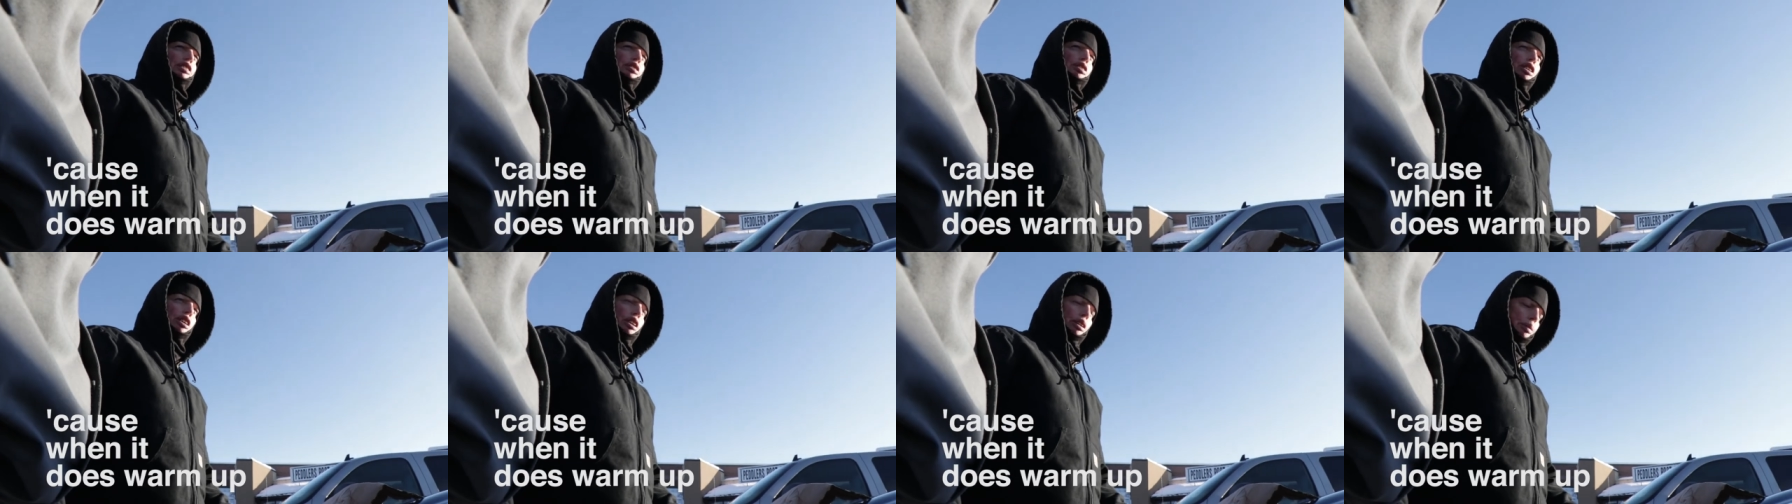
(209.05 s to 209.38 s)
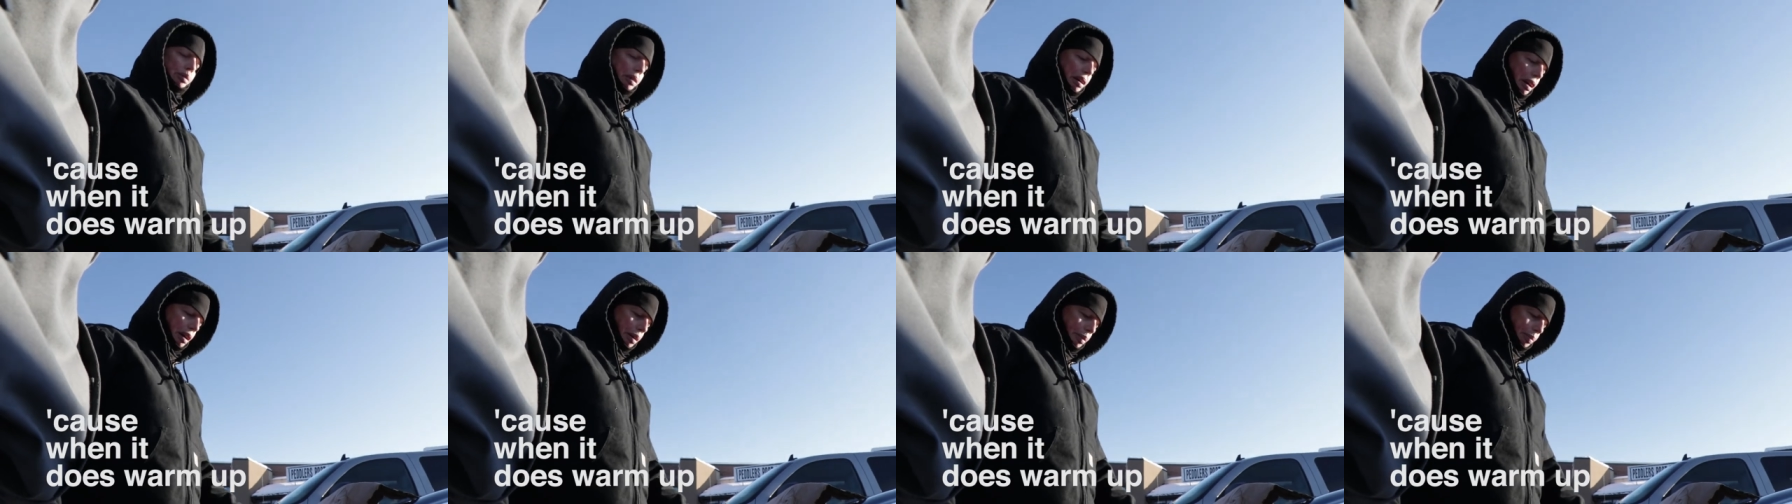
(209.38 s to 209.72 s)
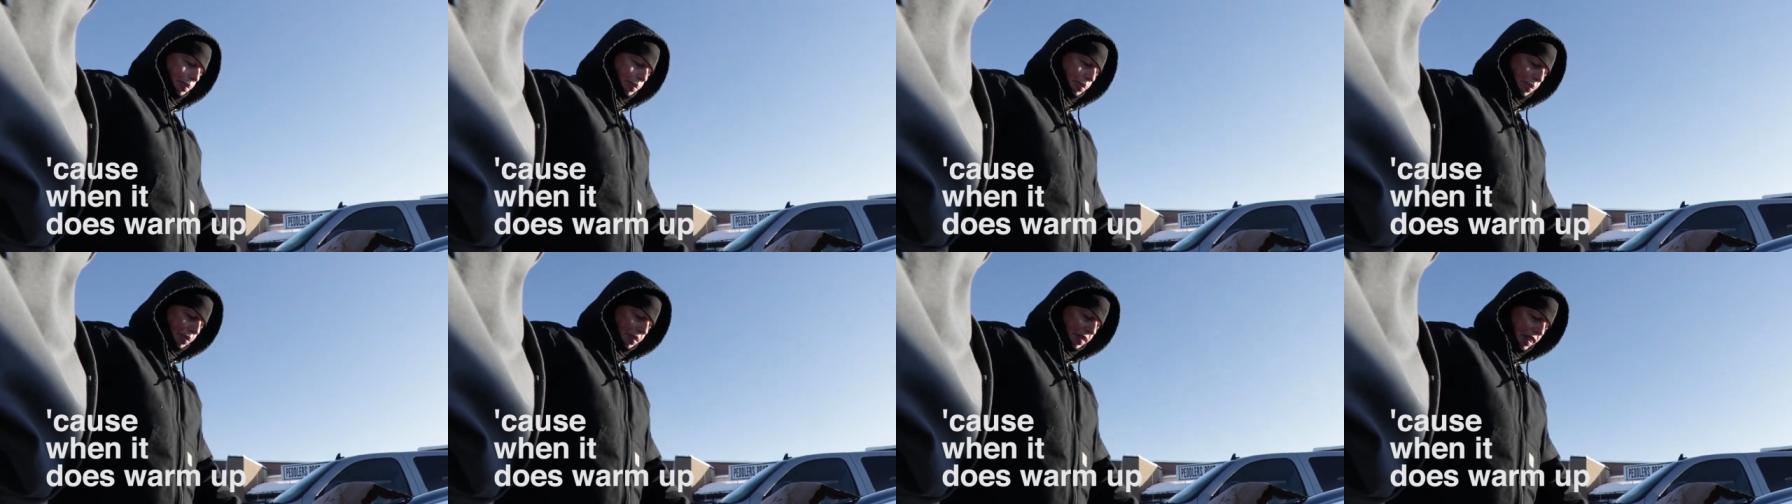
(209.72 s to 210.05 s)
warm up.
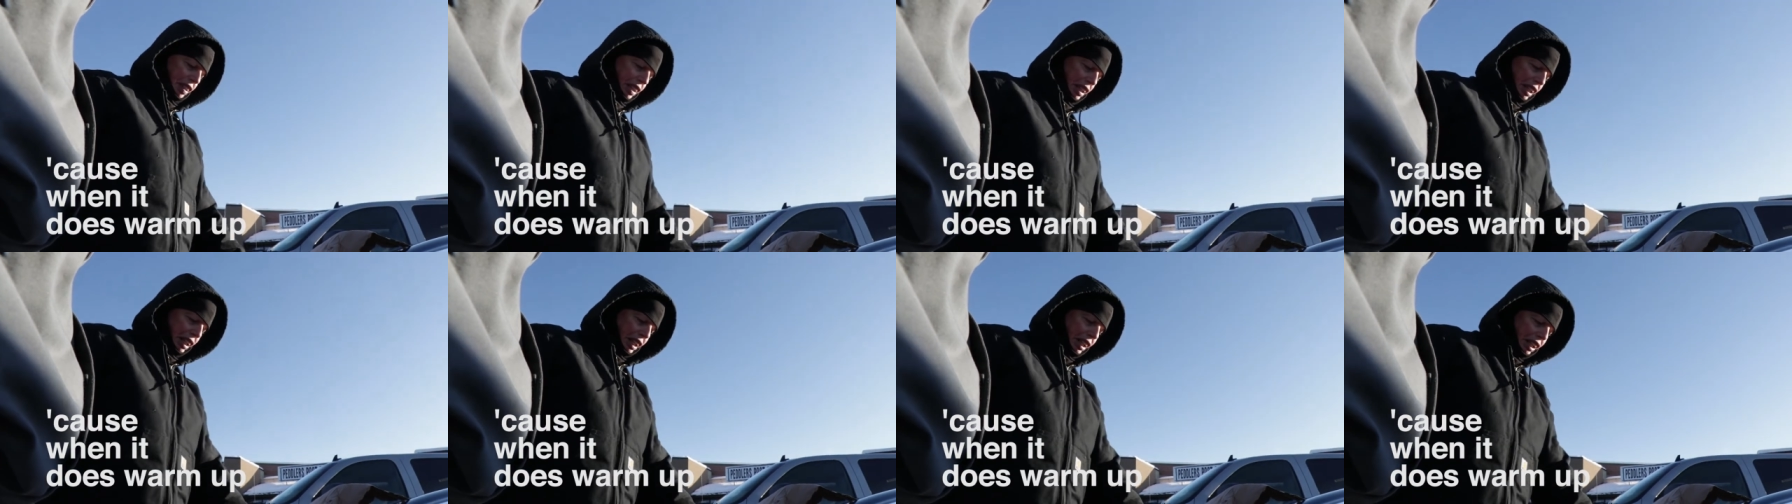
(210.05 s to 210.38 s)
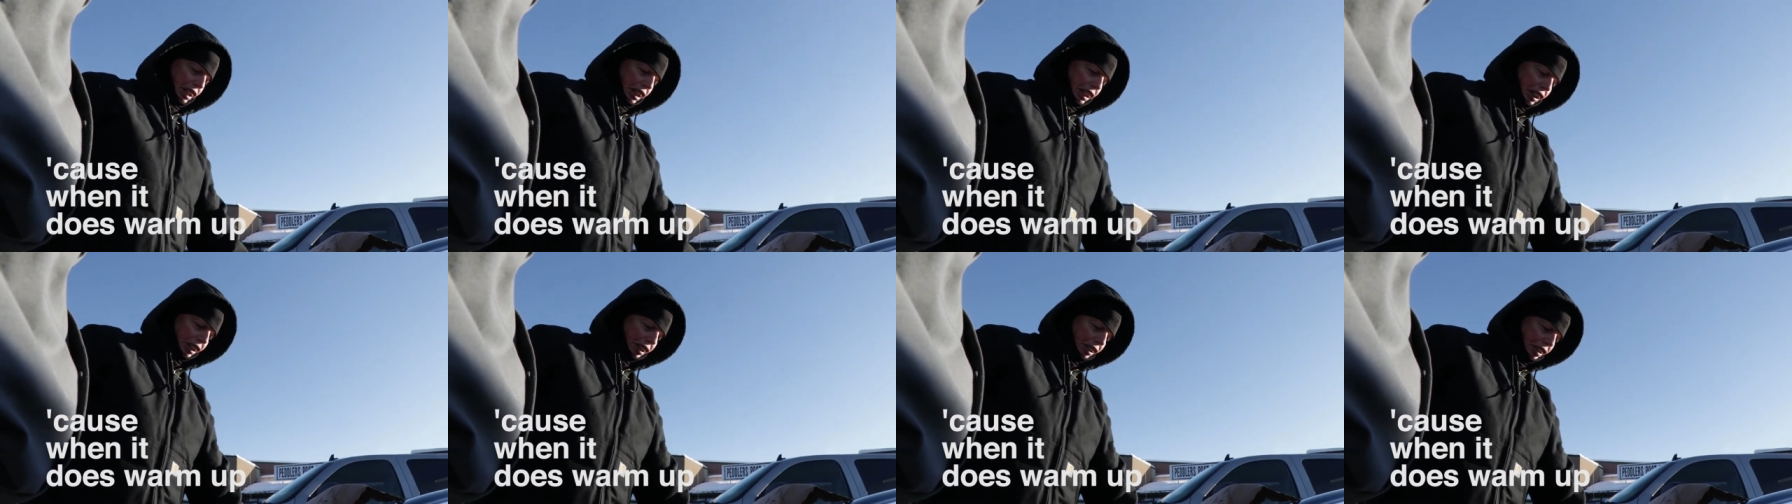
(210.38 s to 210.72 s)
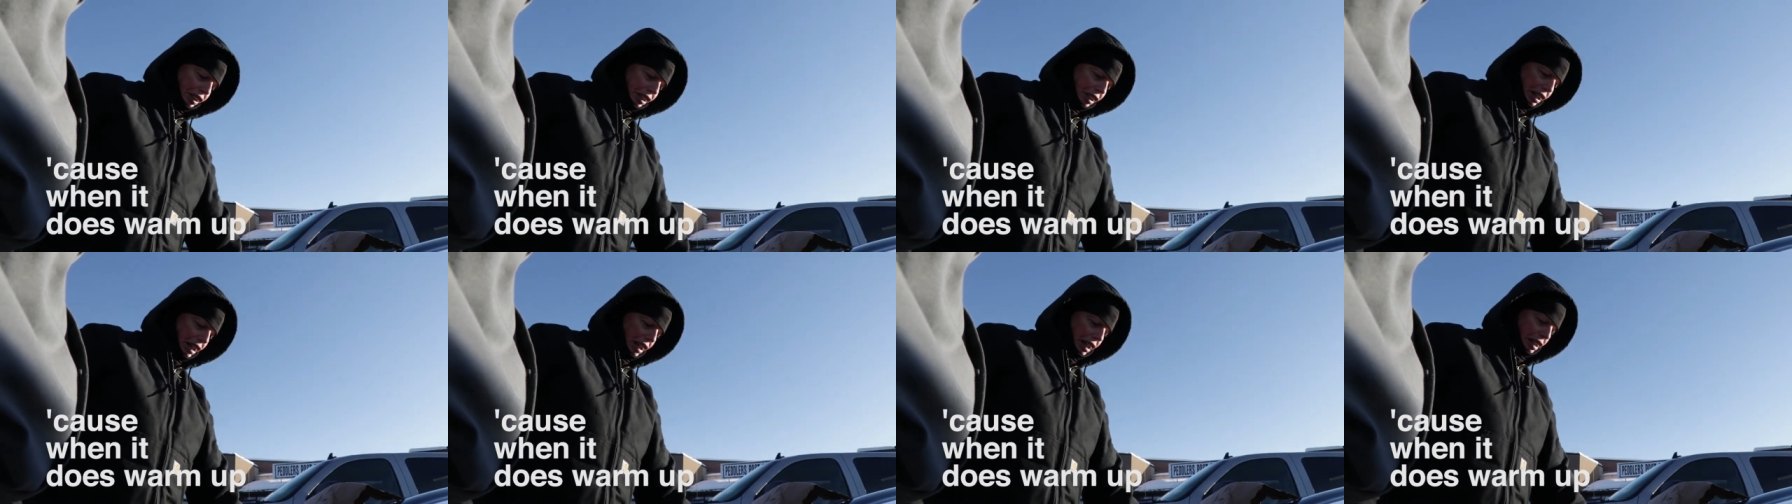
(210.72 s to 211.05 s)
You
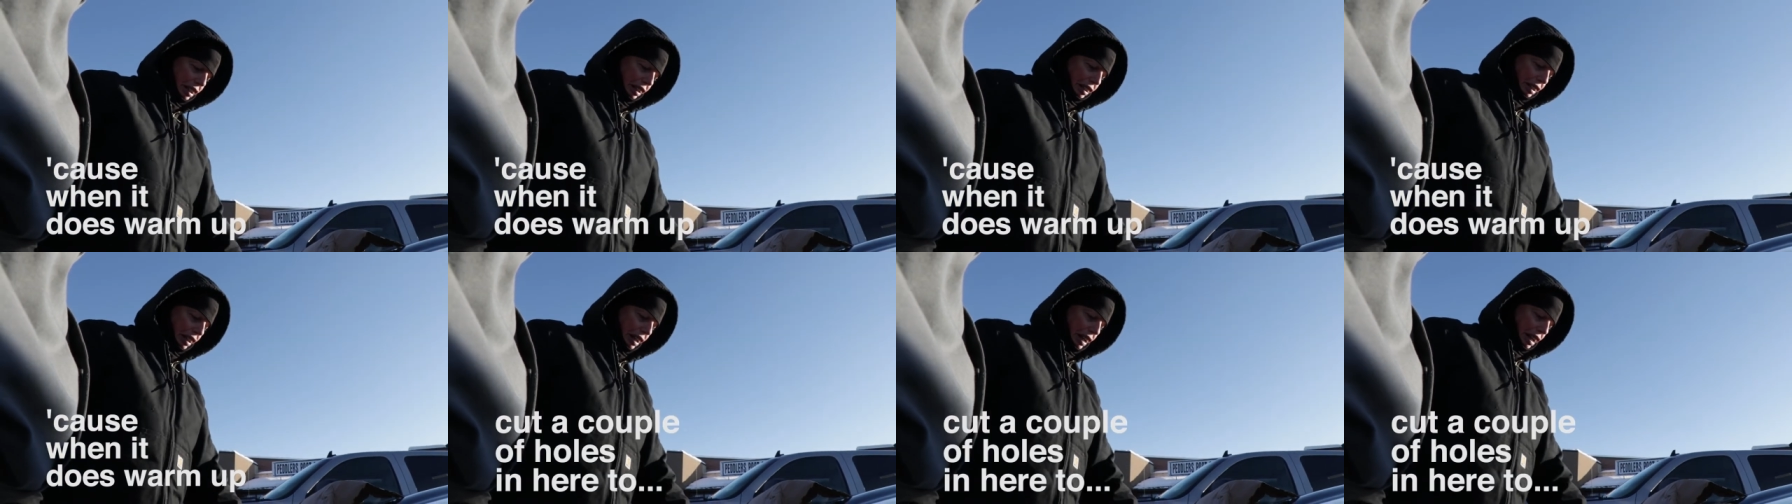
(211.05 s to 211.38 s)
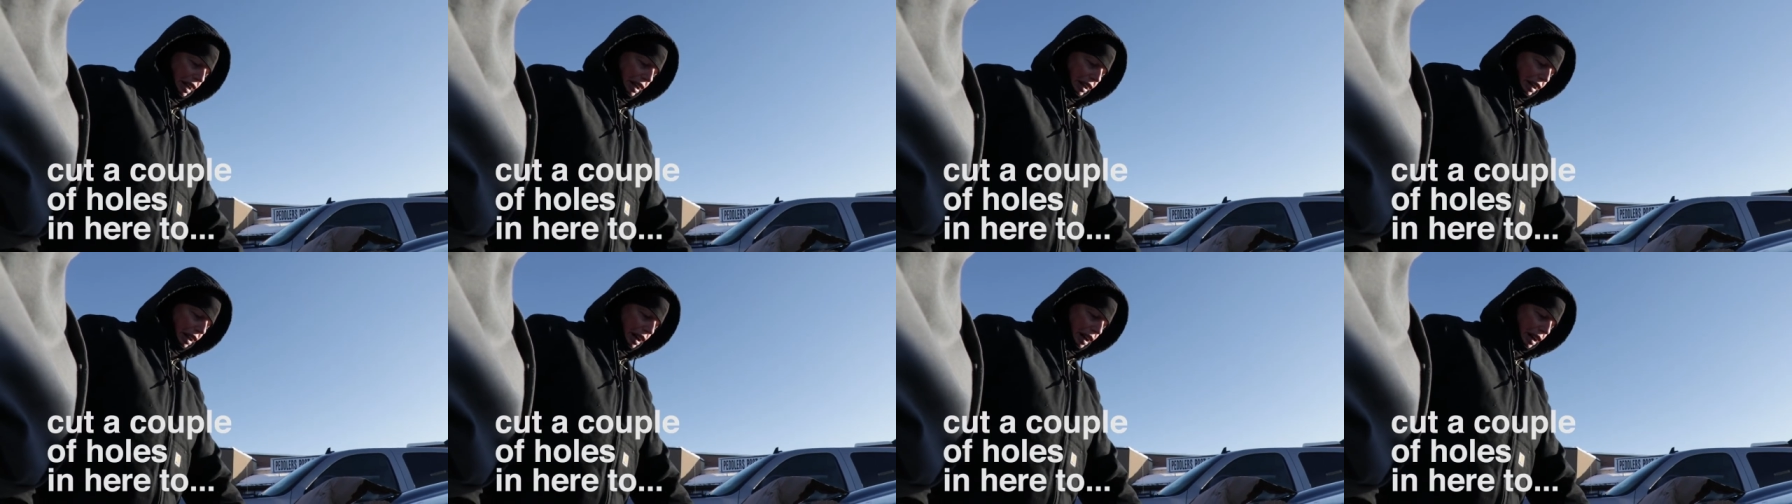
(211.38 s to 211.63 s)
got a